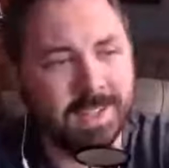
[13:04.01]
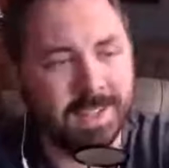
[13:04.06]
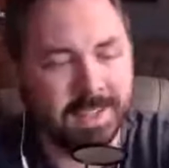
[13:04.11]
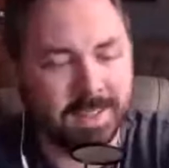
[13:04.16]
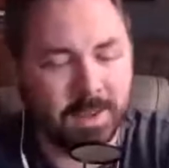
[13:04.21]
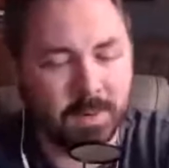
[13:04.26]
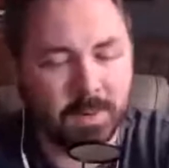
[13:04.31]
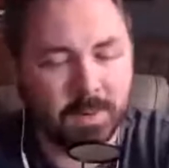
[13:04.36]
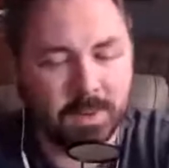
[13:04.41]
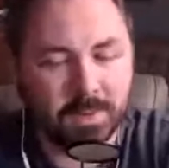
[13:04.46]
Like,
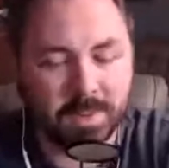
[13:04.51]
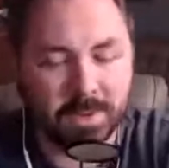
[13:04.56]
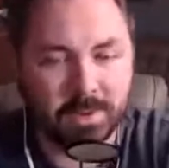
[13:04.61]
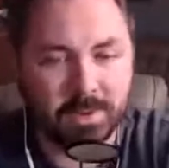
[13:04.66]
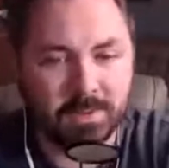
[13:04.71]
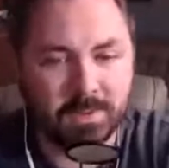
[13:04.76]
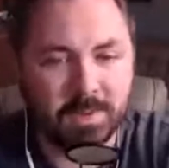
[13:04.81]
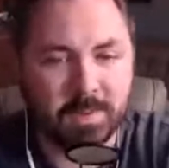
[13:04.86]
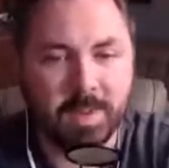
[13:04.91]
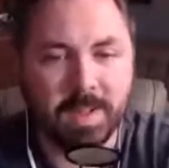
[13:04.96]
there
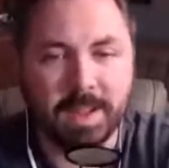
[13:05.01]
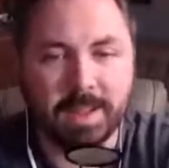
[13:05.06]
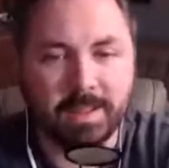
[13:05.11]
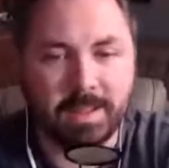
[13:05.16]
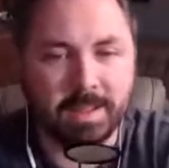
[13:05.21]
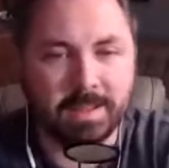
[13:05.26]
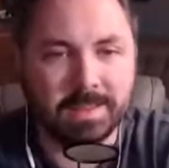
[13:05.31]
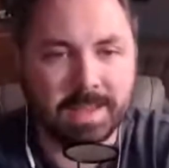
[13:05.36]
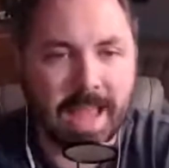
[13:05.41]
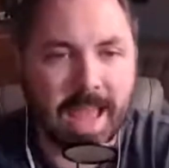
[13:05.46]
used to be like
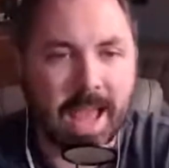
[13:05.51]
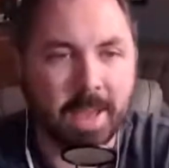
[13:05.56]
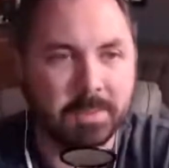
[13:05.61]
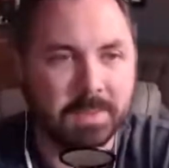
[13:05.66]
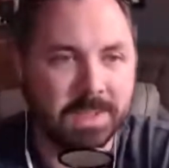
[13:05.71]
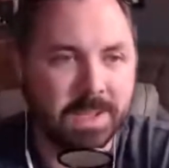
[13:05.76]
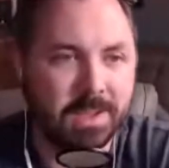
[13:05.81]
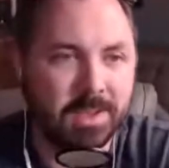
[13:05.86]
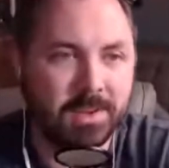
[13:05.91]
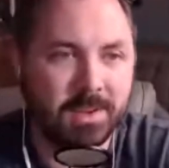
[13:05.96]
these
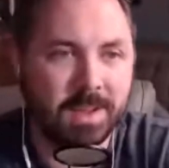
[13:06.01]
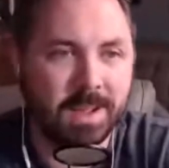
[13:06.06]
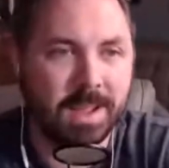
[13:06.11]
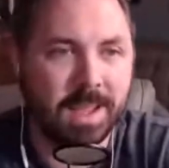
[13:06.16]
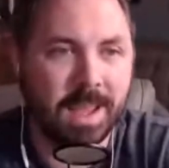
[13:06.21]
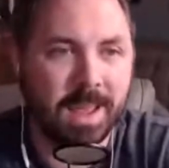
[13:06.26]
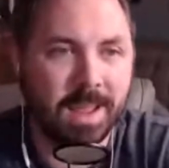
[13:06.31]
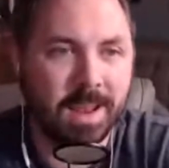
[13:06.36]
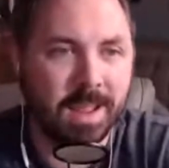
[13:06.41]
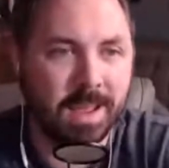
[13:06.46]
apps that you could
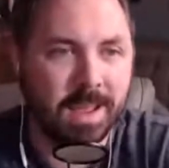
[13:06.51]
get.